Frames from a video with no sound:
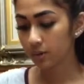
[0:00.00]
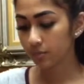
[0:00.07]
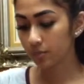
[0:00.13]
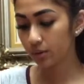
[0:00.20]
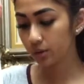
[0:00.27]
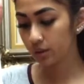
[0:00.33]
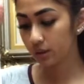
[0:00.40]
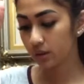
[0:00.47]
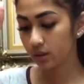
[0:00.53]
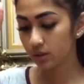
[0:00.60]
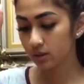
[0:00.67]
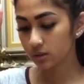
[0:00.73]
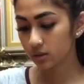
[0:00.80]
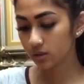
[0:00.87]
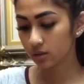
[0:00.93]

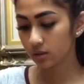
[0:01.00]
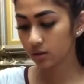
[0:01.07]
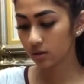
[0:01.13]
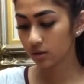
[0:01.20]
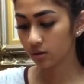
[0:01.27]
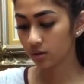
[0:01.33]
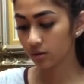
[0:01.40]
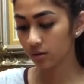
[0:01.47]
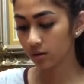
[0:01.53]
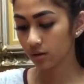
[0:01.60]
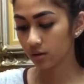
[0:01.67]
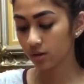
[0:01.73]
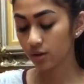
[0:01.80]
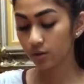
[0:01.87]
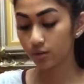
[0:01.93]
put
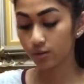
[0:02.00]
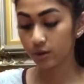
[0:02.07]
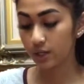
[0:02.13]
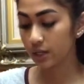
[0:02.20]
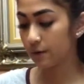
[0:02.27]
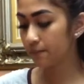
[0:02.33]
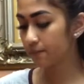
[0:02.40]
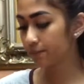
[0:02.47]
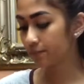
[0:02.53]
3.